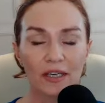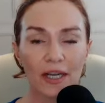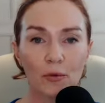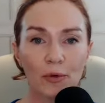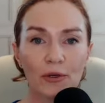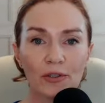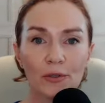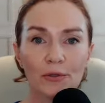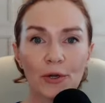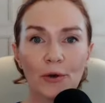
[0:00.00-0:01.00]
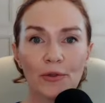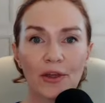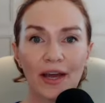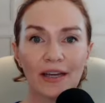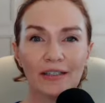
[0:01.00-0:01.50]
Now, we also know
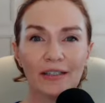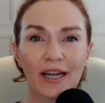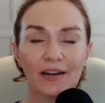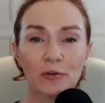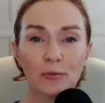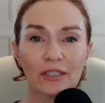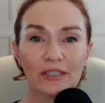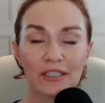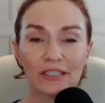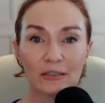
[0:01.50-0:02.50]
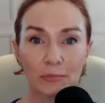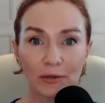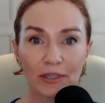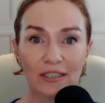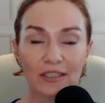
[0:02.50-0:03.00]
that everyone's
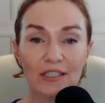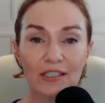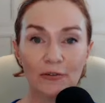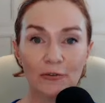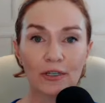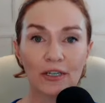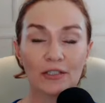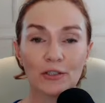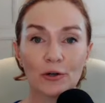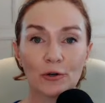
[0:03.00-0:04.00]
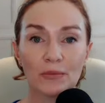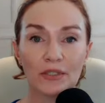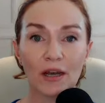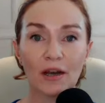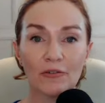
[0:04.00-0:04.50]
experience is different in
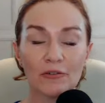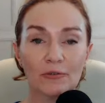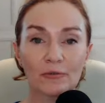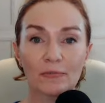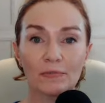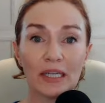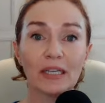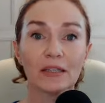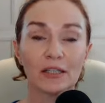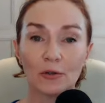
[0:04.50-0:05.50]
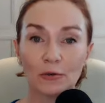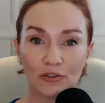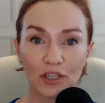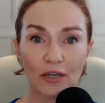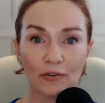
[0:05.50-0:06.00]
terms of being the
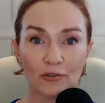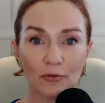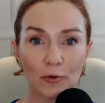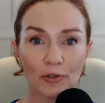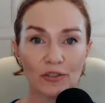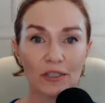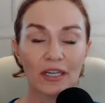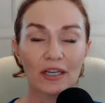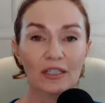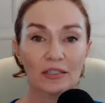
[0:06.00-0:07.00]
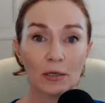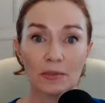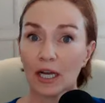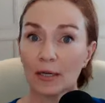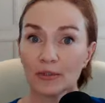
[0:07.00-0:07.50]
adult child of divorce.
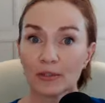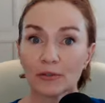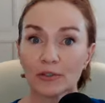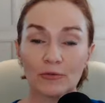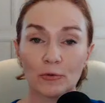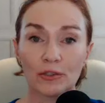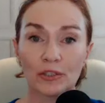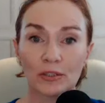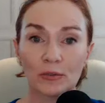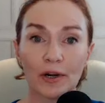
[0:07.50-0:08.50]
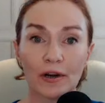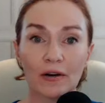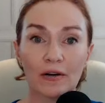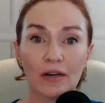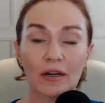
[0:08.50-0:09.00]
Sometimes there's divorces
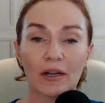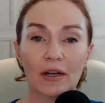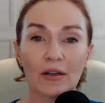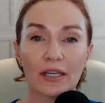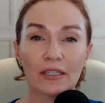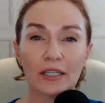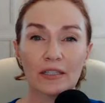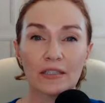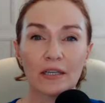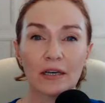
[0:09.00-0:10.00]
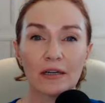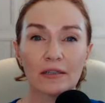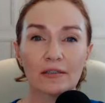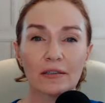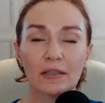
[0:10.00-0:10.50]
where it's
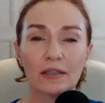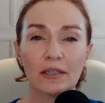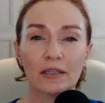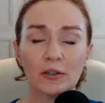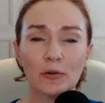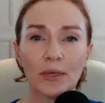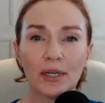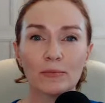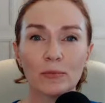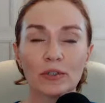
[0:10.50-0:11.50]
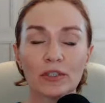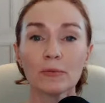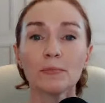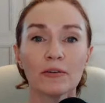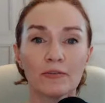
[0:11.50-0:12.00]
a little bit more
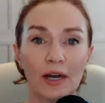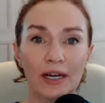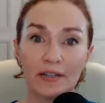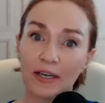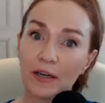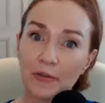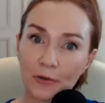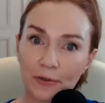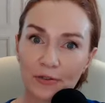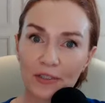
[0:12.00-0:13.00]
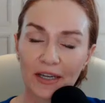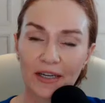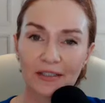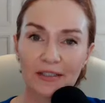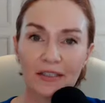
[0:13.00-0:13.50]
simplified than others,
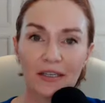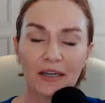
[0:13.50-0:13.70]
and